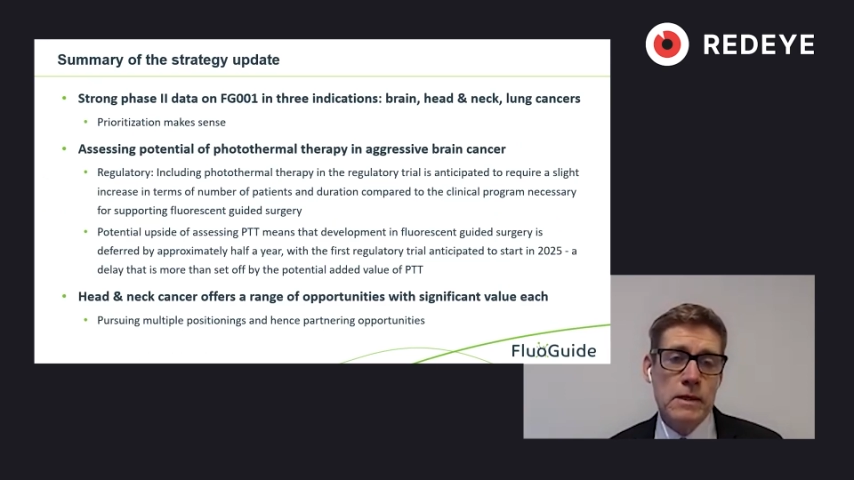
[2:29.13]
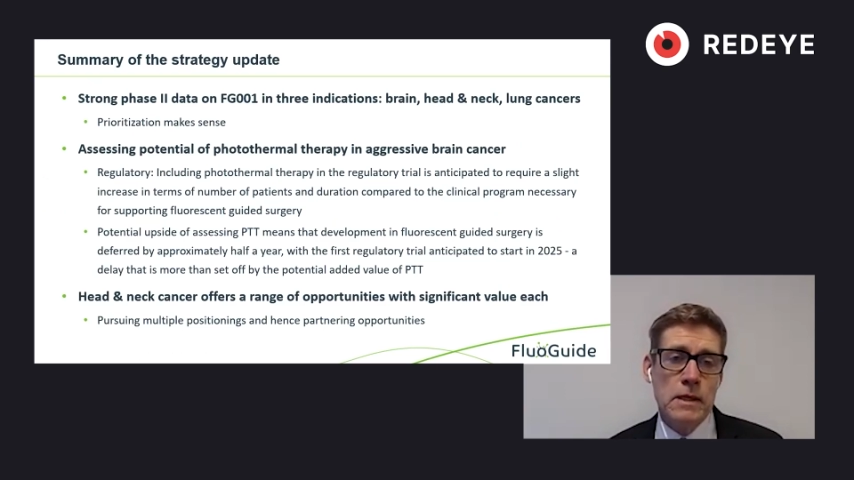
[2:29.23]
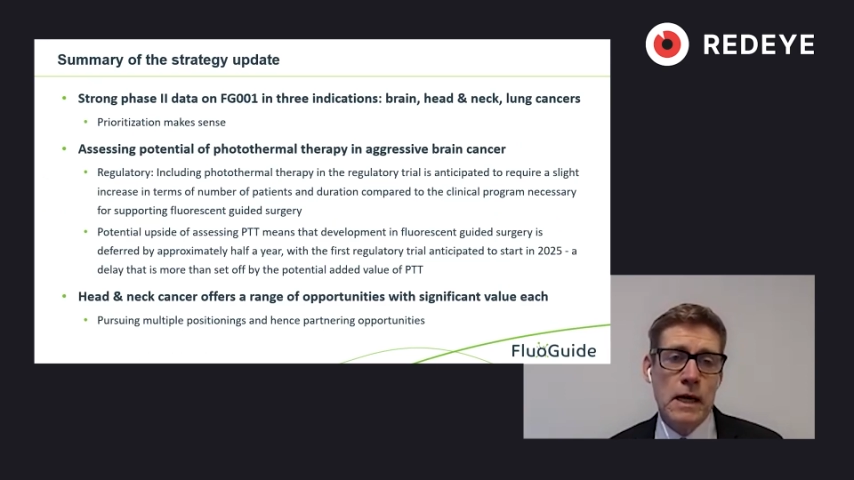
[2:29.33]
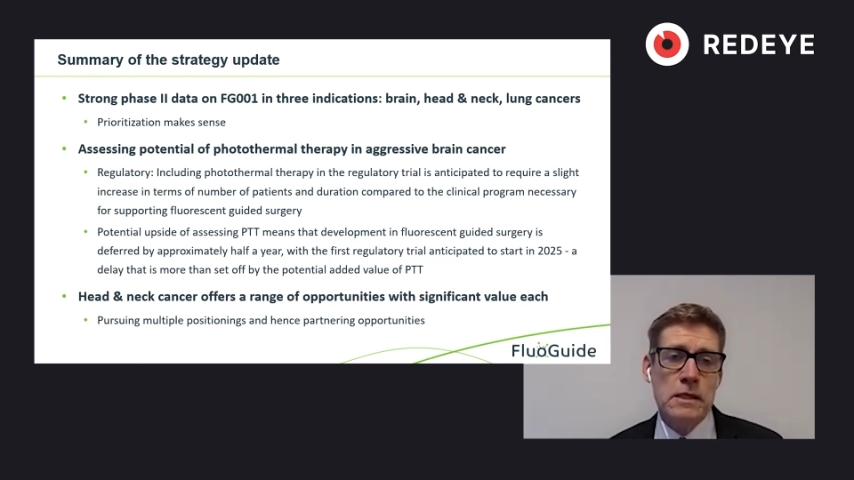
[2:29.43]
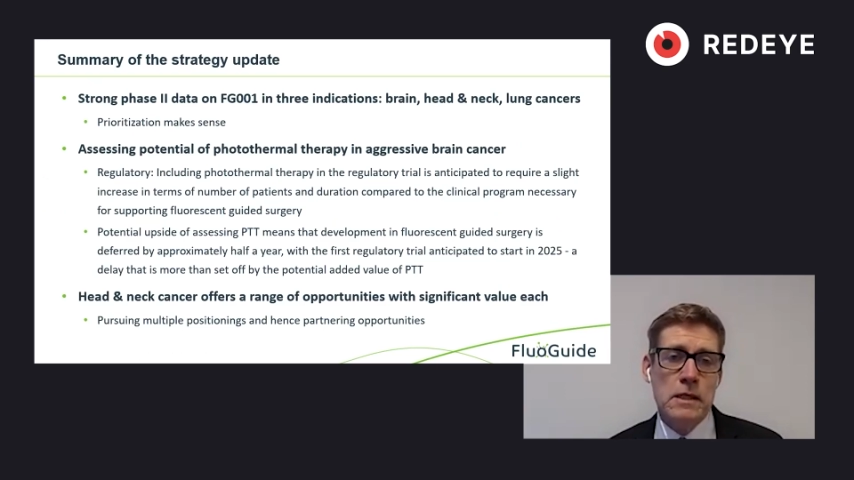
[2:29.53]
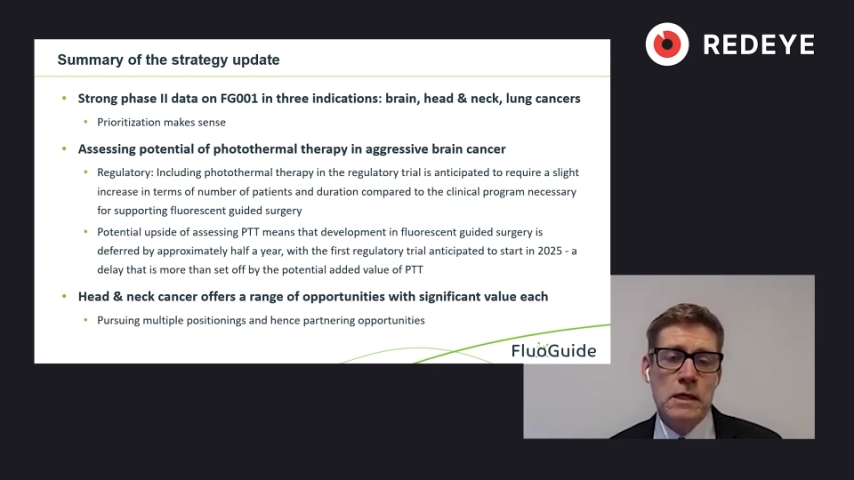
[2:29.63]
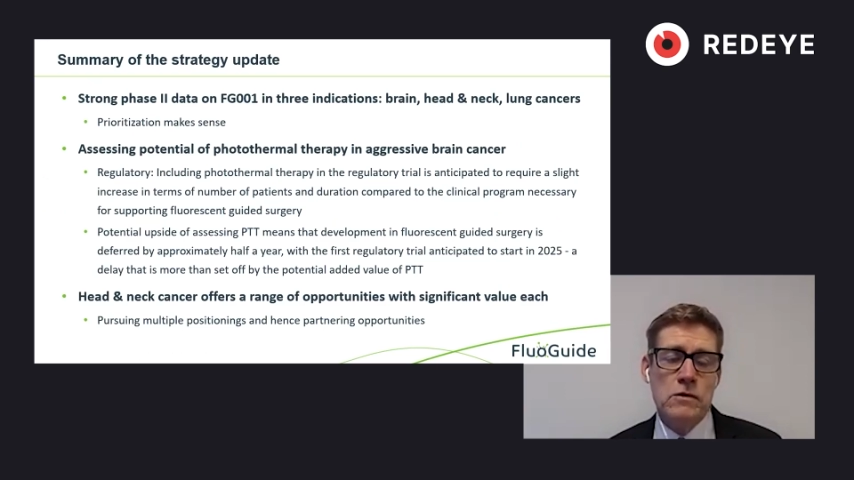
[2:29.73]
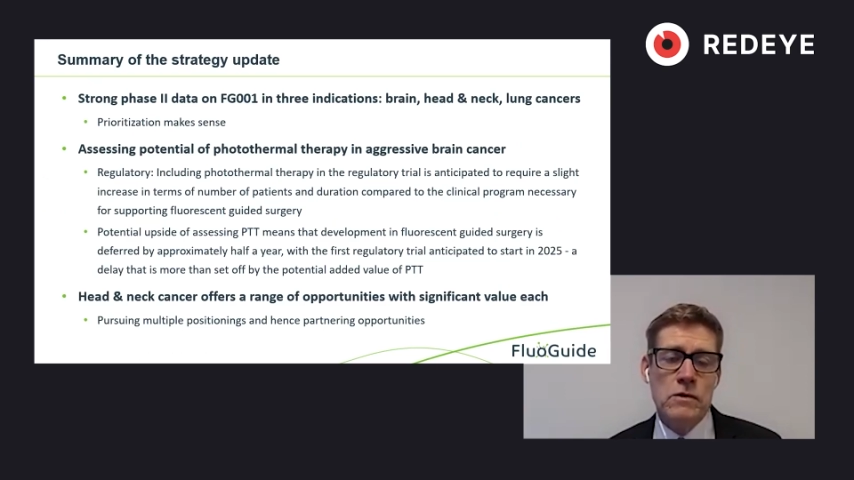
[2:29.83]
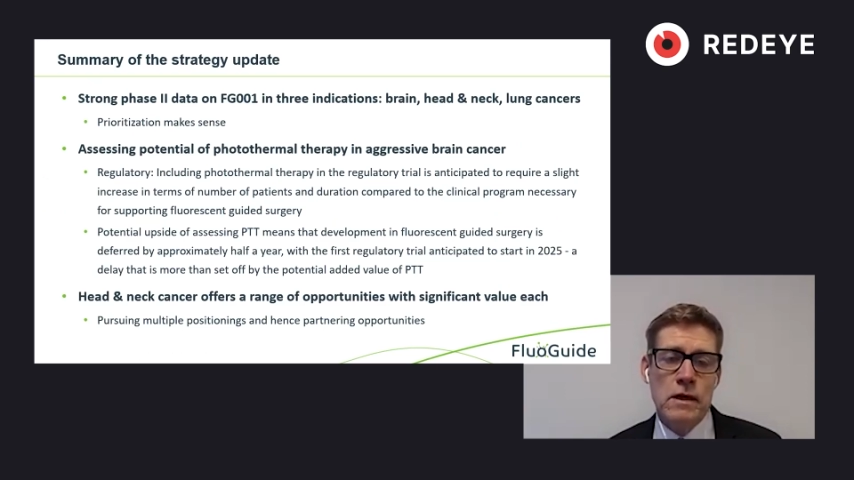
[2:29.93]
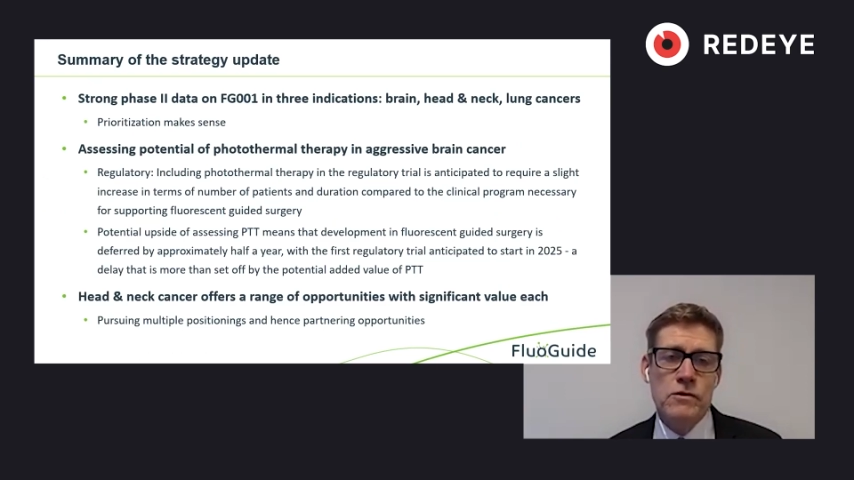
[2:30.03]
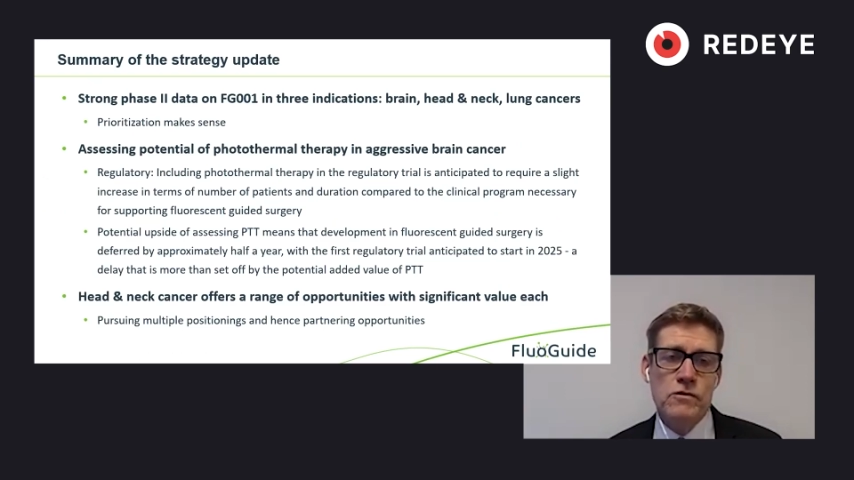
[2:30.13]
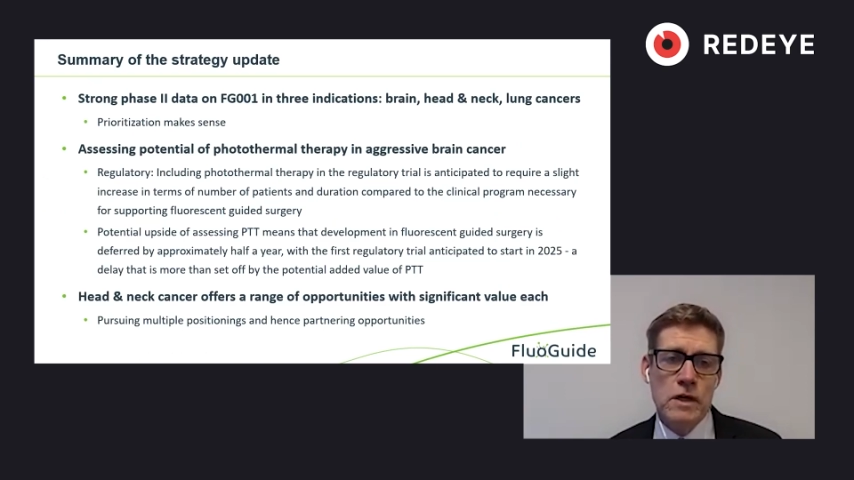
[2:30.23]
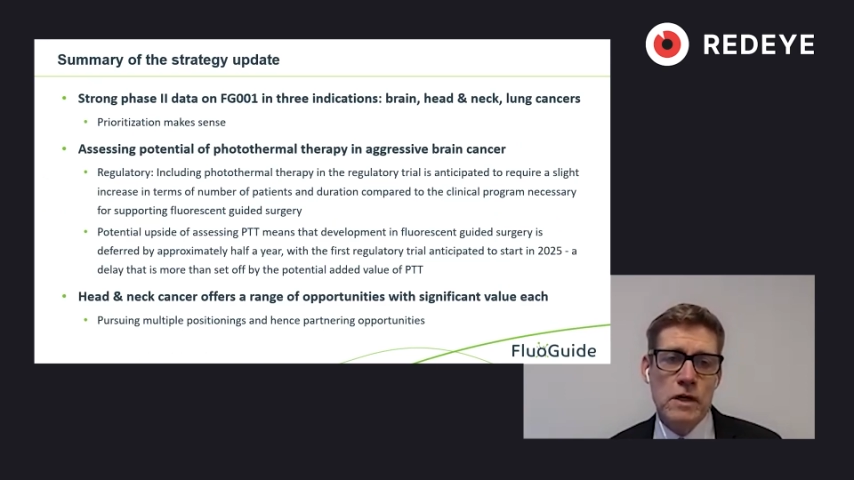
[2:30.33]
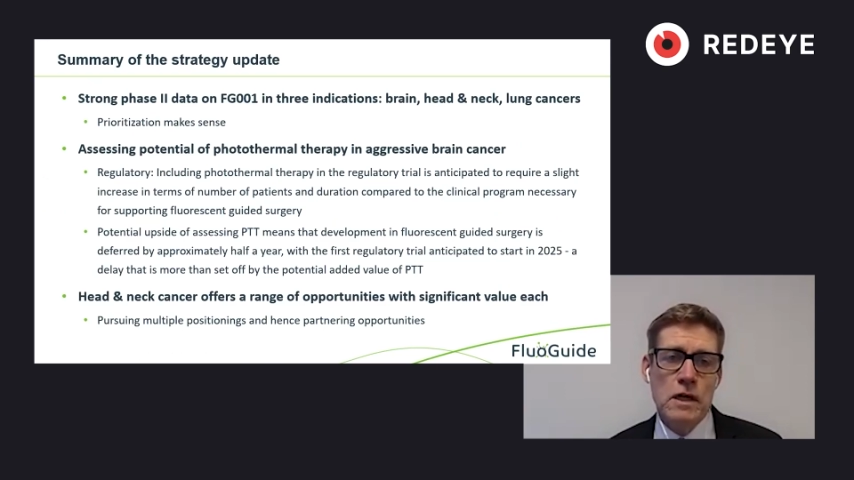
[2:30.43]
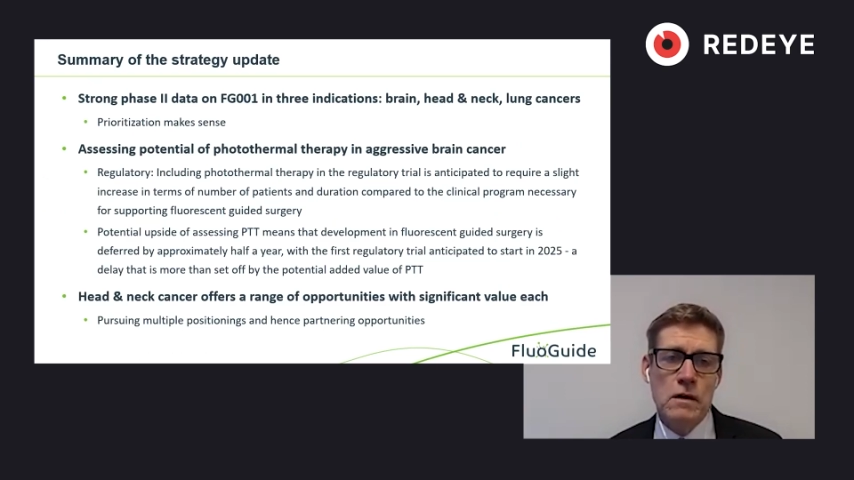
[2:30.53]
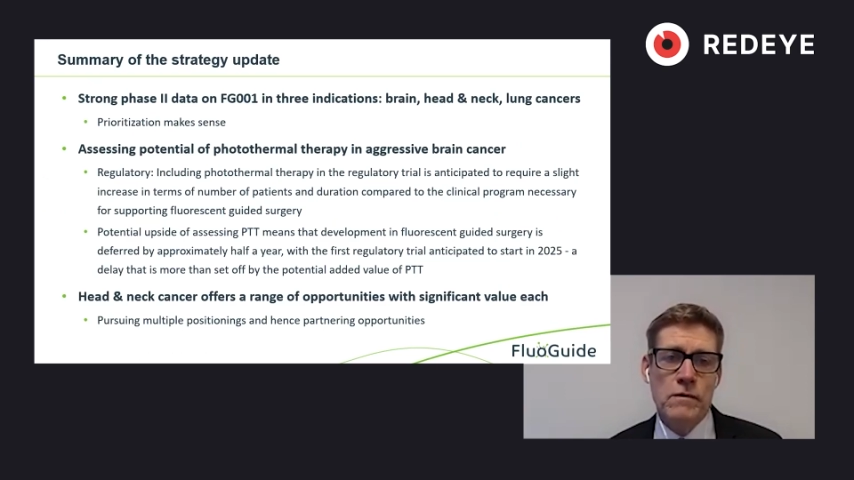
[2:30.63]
last year to have 3